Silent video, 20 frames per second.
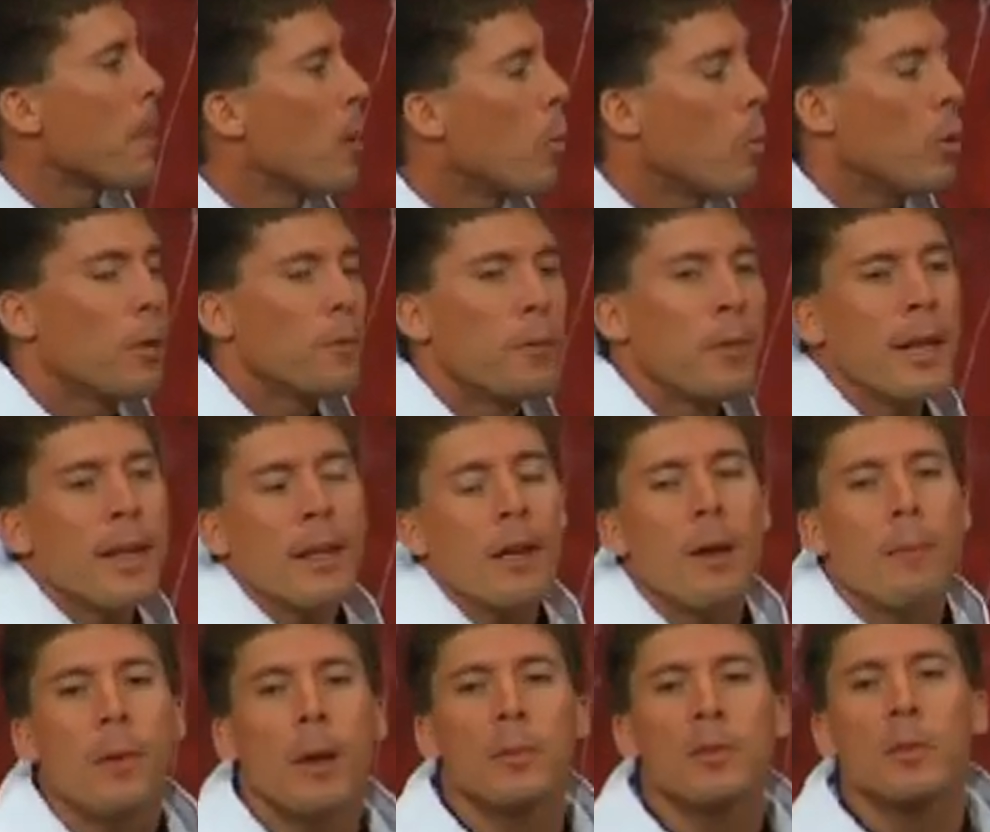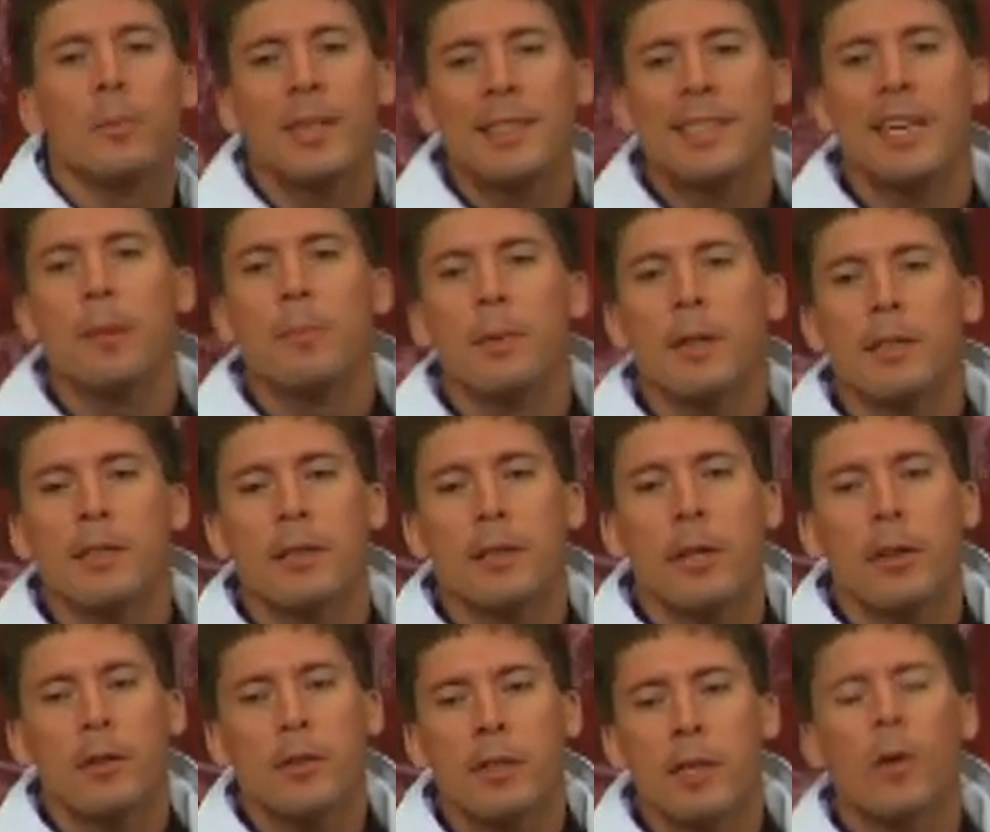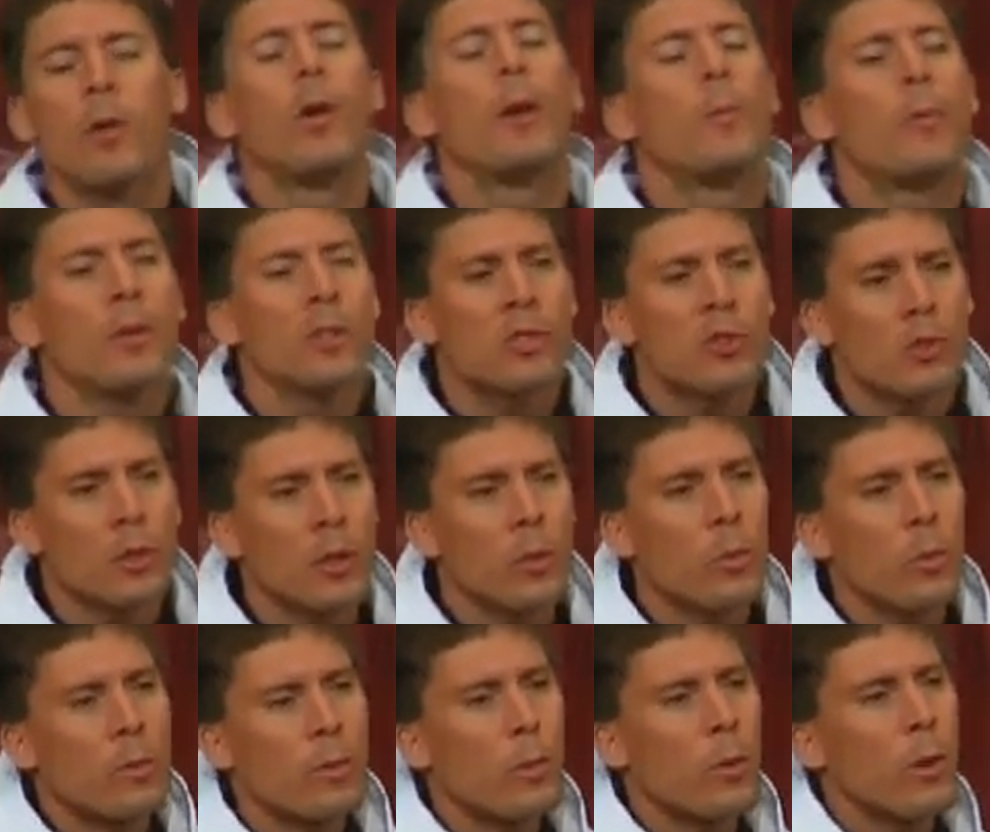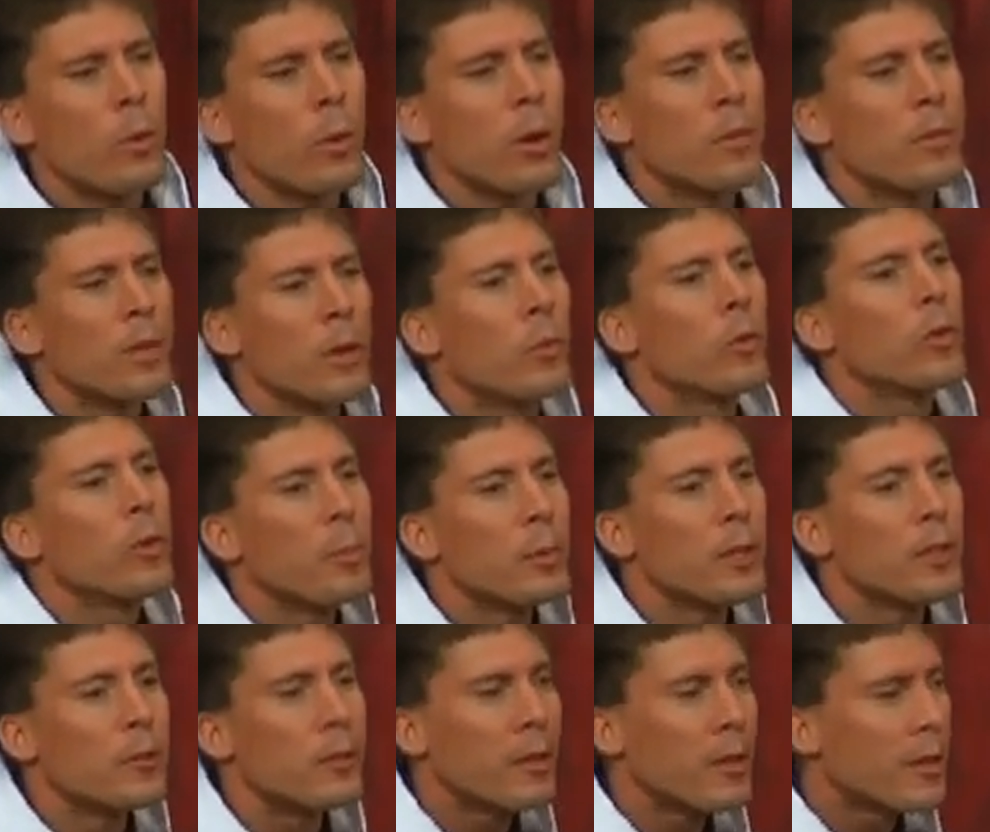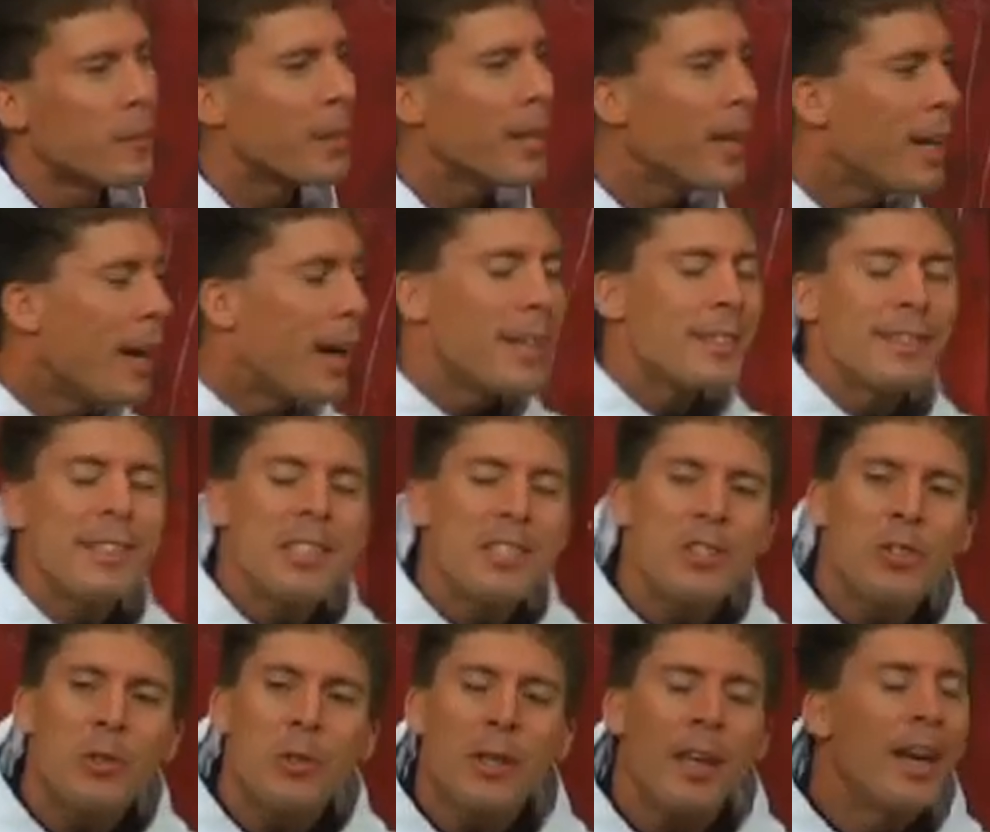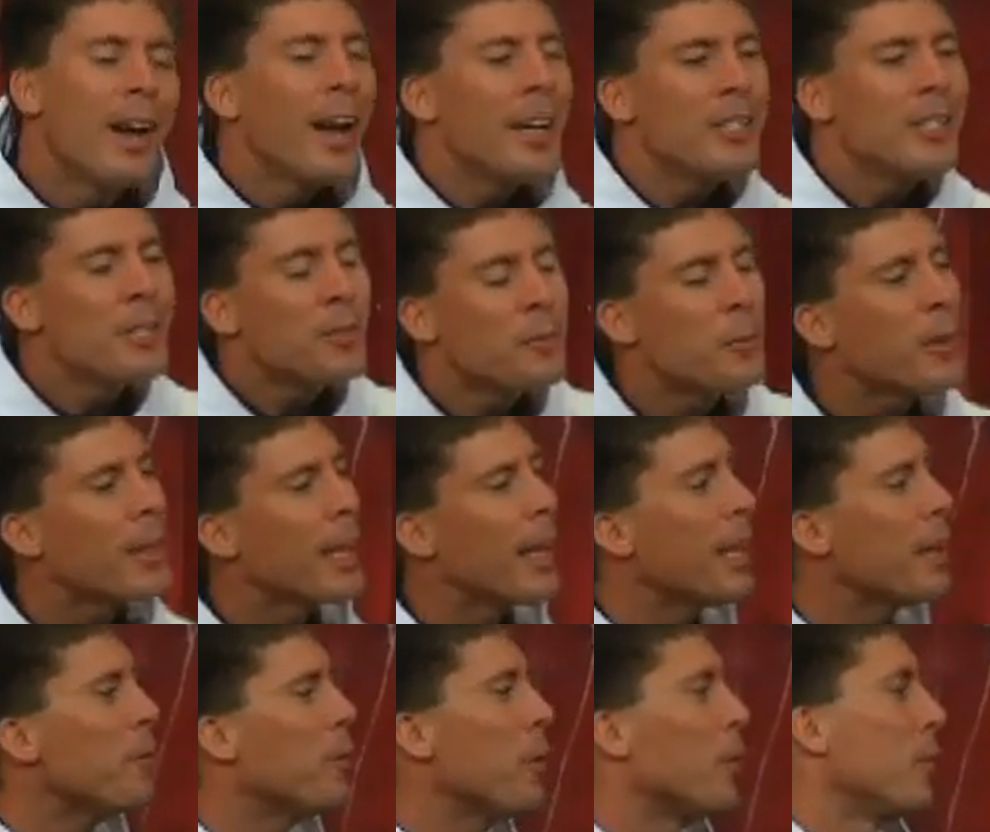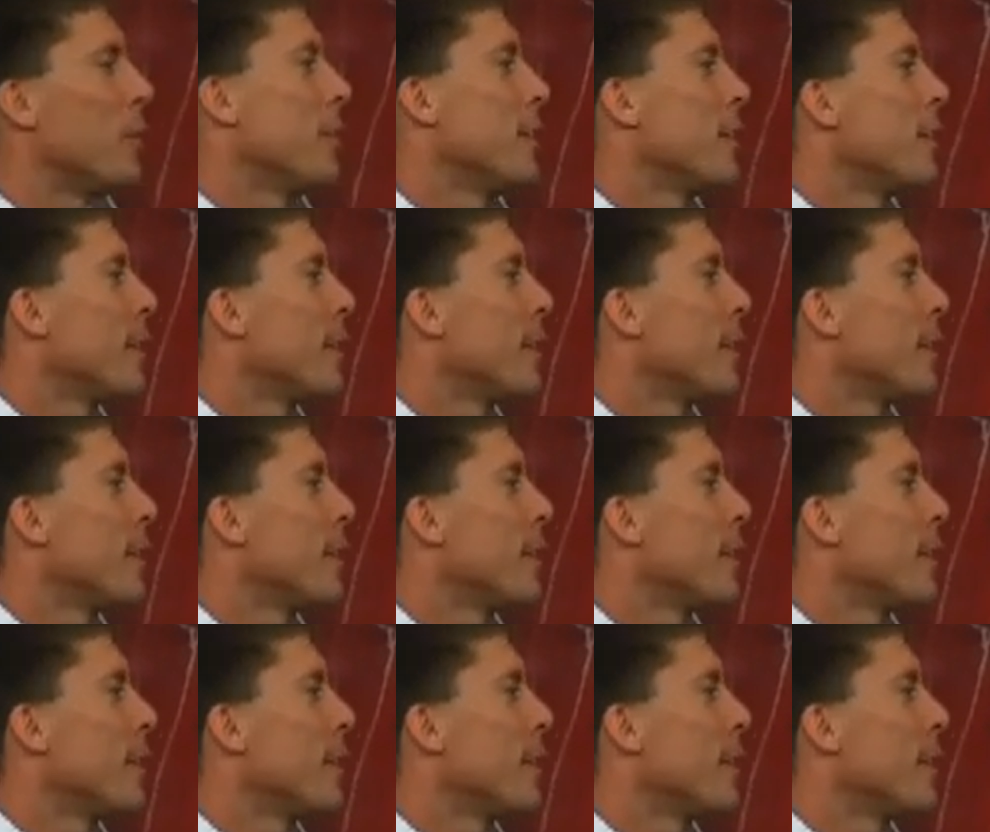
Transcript: Well, if they come up to me 10 minutes later and say, Oh, I'm really sorry for what I've done, would you please forgive me? I'd say, Dude, I just forgave you.